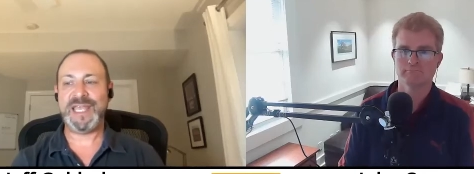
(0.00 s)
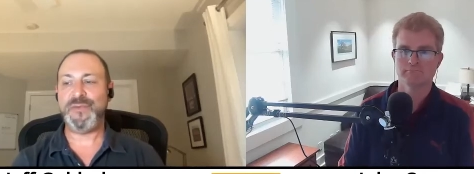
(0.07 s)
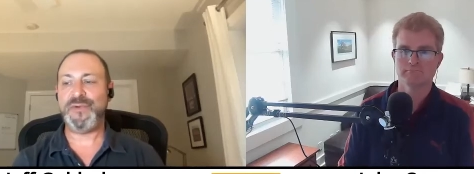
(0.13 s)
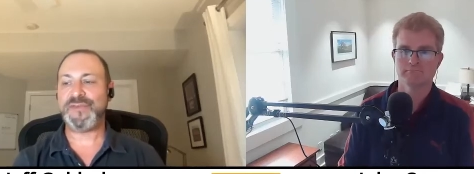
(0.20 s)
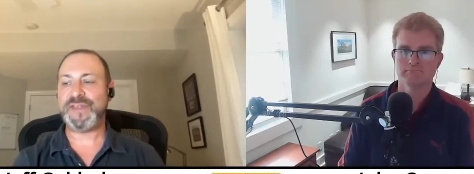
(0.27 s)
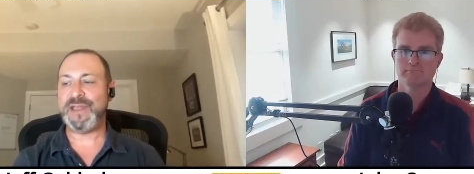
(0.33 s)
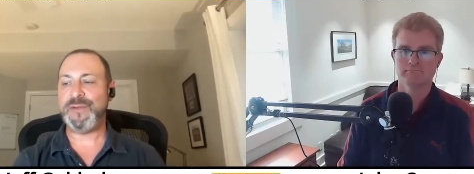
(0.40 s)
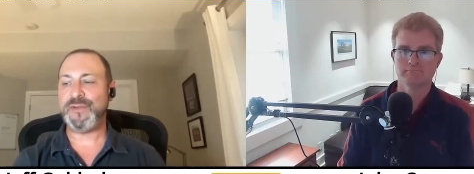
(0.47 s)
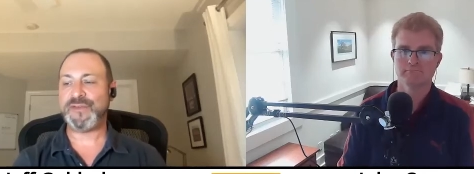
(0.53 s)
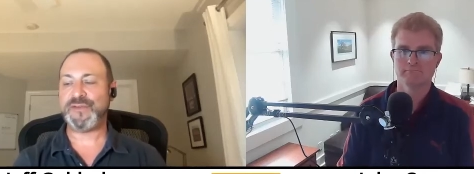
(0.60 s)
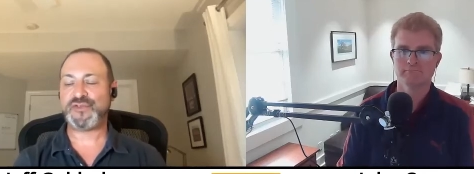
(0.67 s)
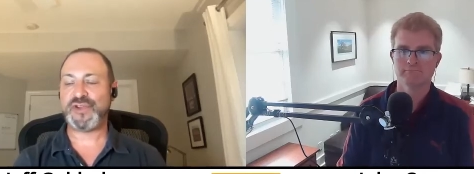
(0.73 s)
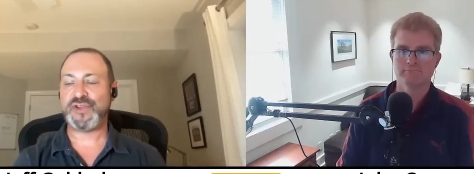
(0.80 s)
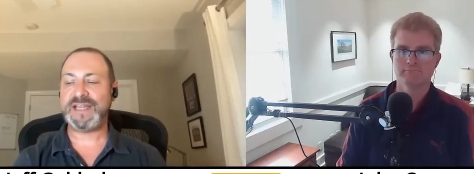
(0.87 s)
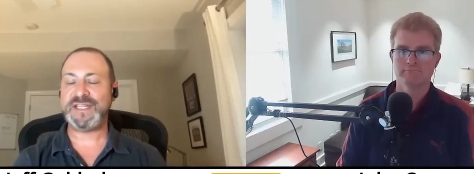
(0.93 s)
Speaker 1: he was he
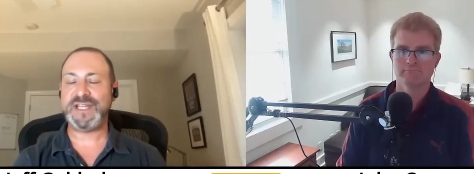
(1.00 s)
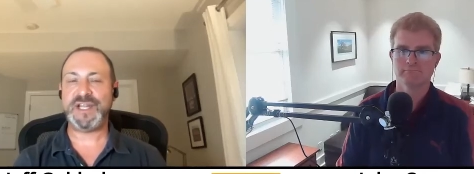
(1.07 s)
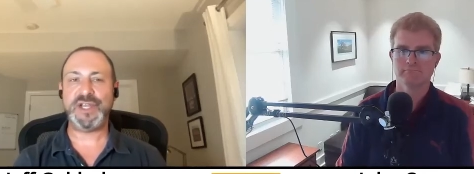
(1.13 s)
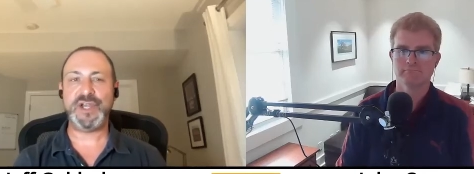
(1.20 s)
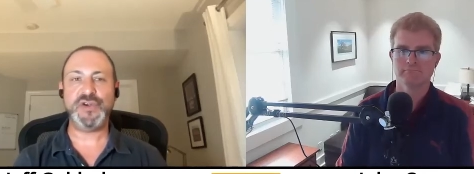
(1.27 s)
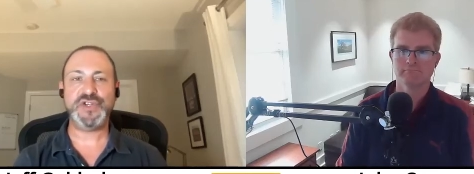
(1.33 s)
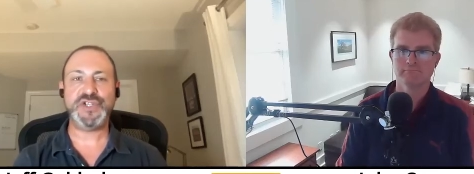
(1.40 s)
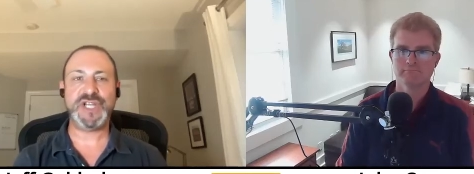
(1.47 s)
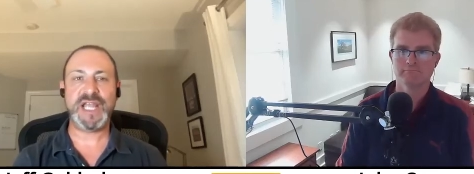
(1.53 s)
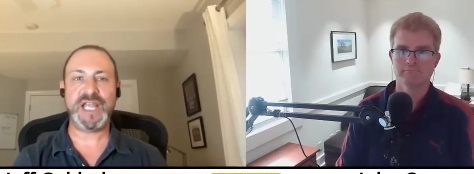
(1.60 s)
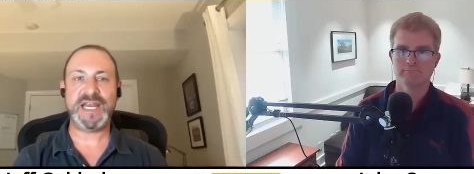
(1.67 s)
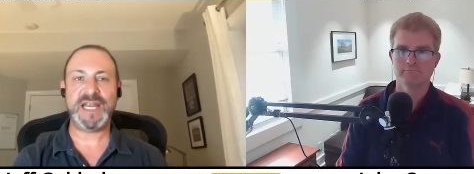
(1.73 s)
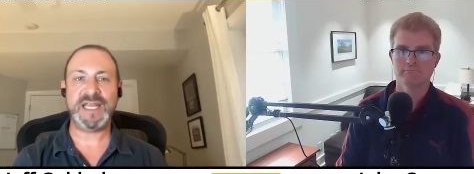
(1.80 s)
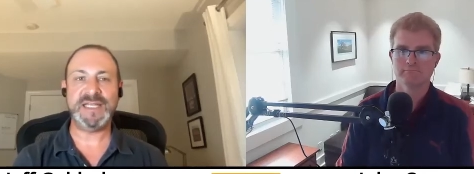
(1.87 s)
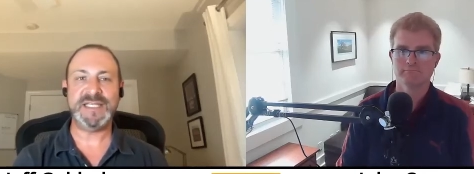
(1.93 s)
was trying to
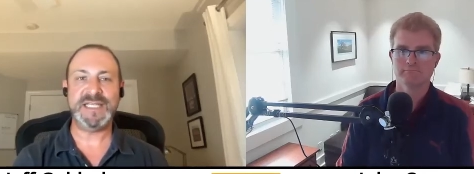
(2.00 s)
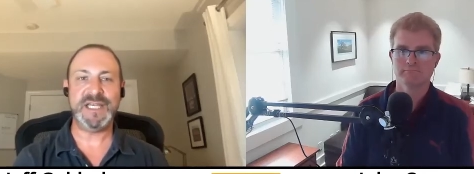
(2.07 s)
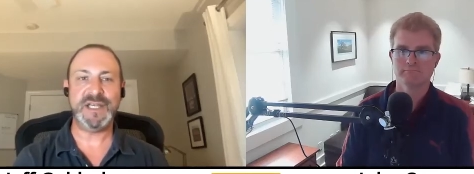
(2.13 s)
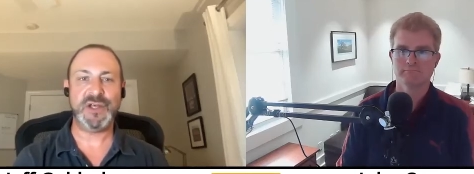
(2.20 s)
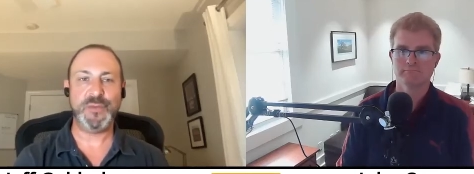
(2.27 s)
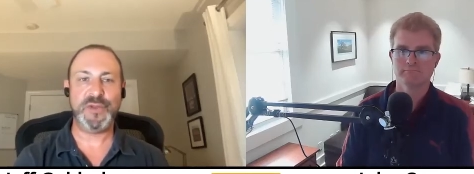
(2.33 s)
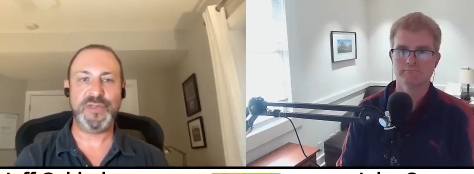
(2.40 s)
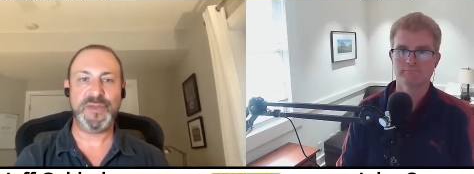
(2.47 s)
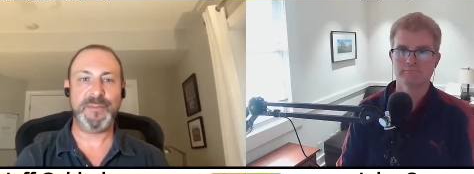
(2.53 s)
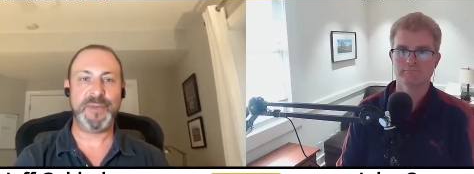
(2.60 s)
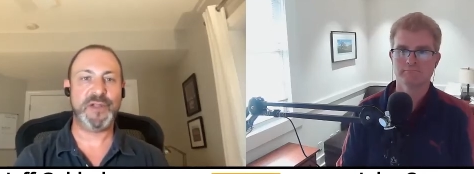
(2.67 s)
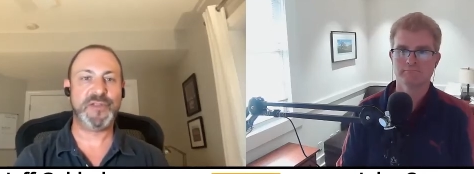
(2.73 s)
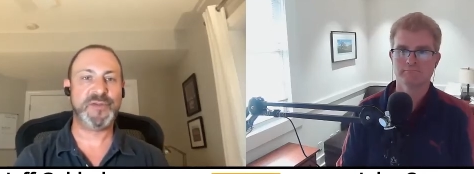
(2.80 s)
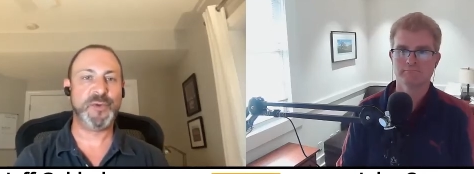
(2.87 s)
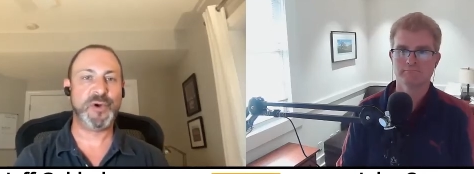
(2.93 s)
negotiate a deal with
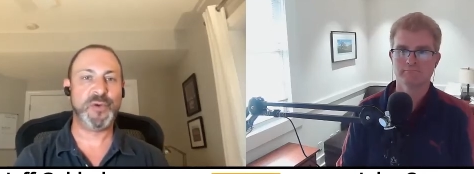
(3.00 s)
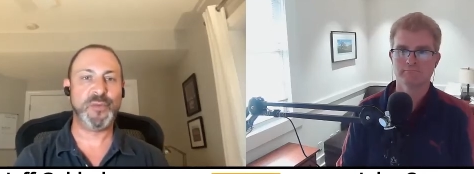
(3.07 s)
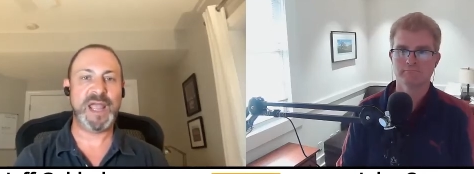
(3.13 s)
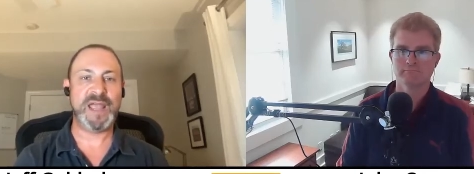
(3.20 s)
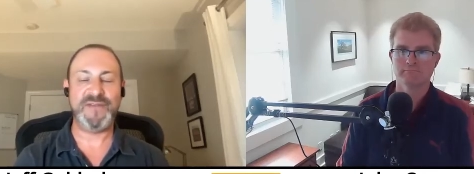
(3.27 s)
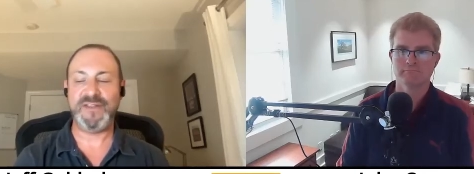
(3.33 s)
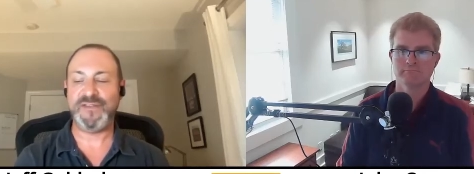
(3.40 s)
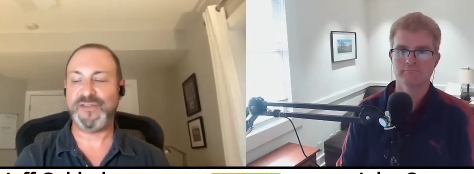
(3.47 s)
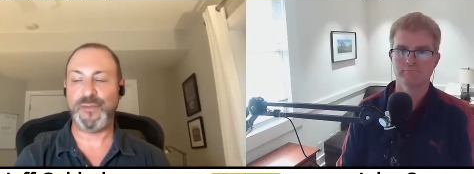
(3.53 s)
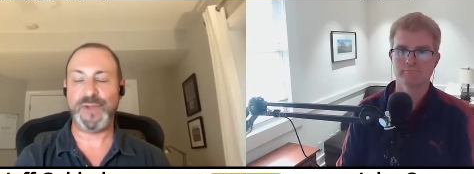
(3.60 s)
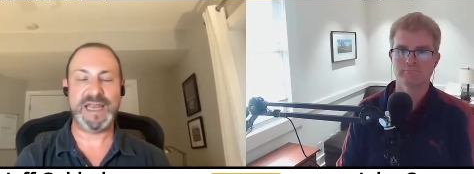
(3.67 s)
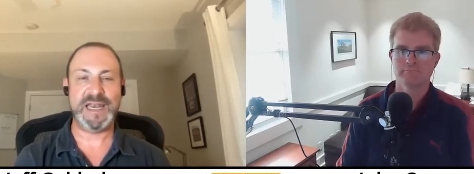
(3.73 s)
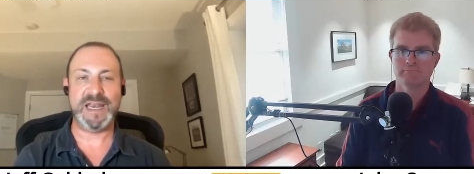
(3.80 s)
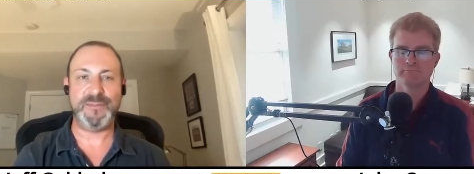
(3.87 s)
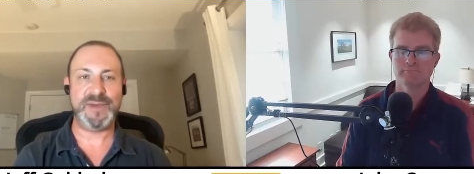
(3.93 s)
the Baltimore Ravens
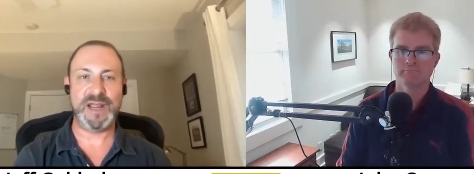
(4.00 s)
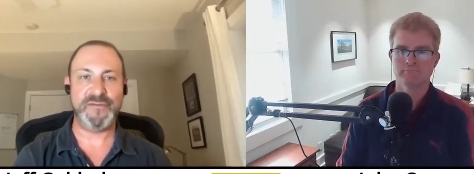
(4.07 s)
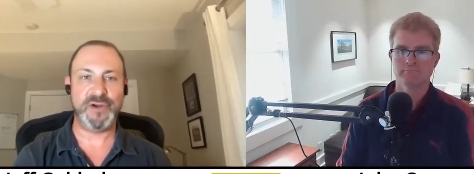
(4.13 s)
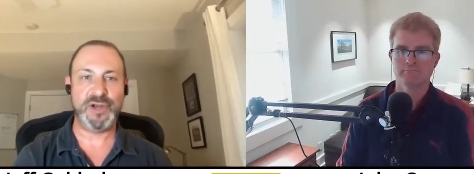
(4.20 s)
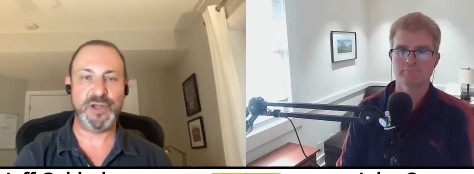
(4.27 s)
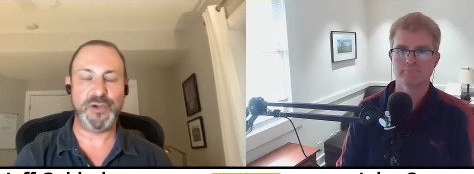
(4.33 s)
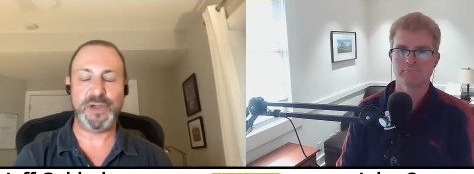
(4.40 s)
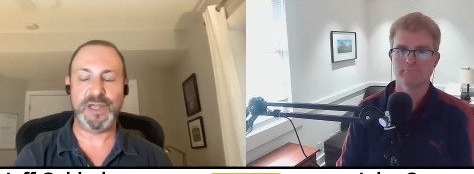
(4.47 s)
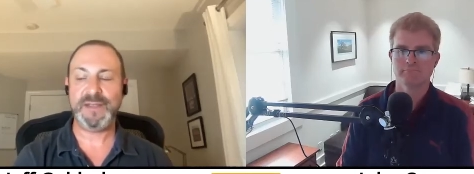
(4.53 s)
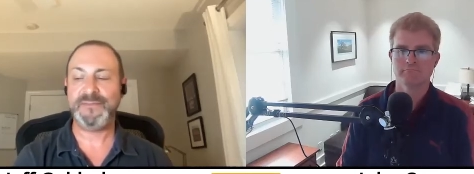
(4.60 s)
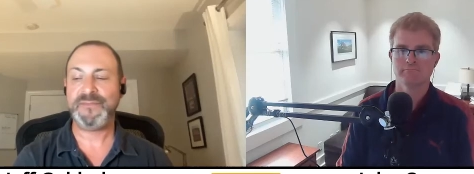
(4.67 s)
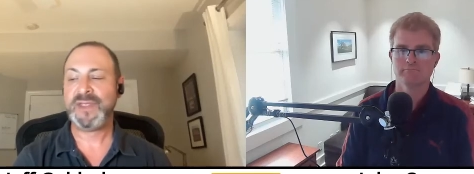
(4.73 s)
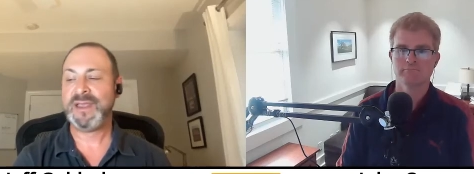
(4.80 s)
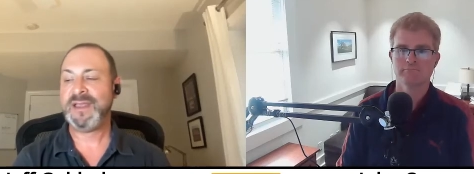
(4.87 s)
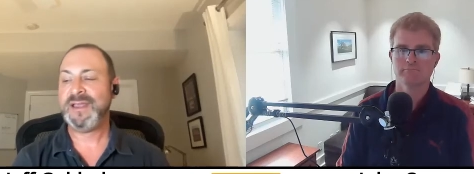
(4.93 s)
that we ended up never
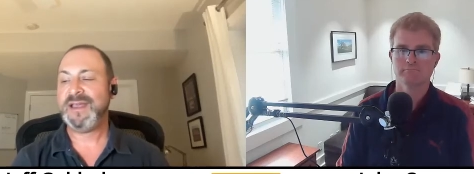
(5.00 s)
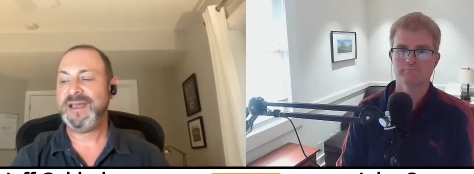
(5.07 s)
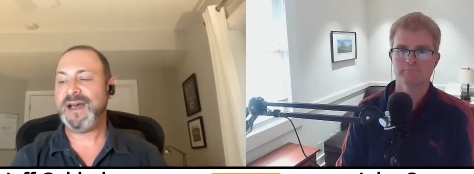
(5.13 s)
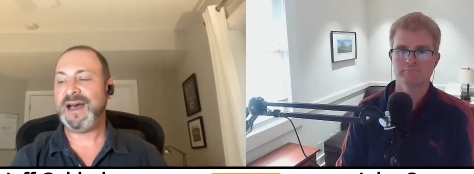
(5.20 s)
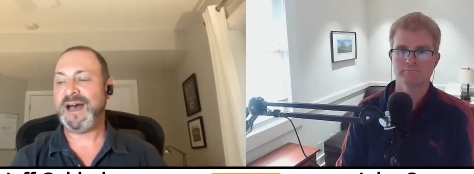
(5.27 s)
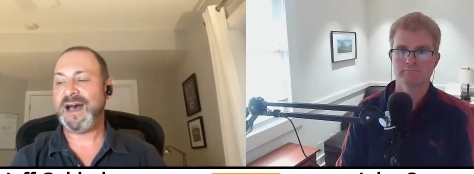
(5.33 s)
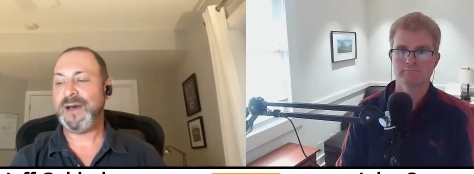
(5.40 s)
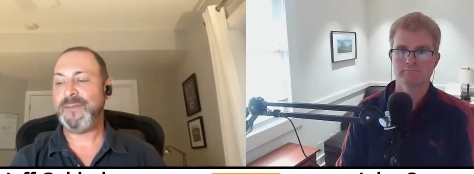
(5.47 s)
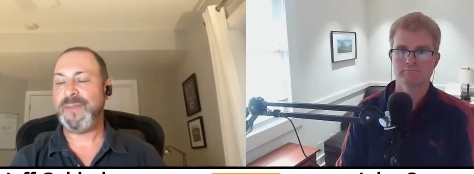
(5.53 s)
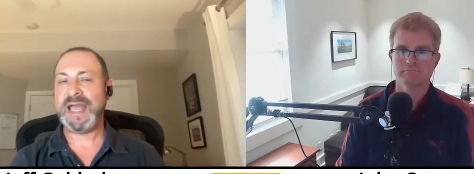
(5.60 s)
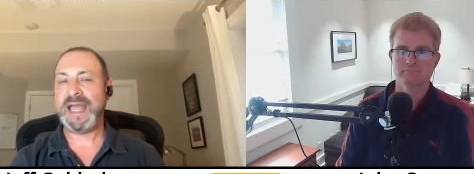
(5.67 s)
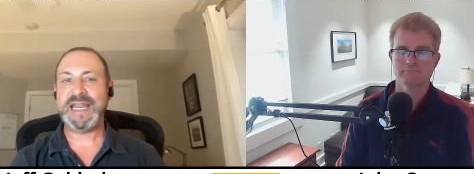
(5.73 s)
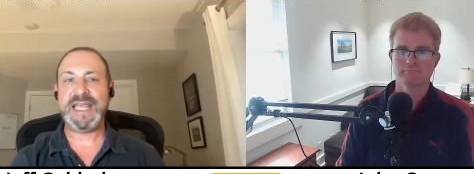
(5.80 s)
doing. Um,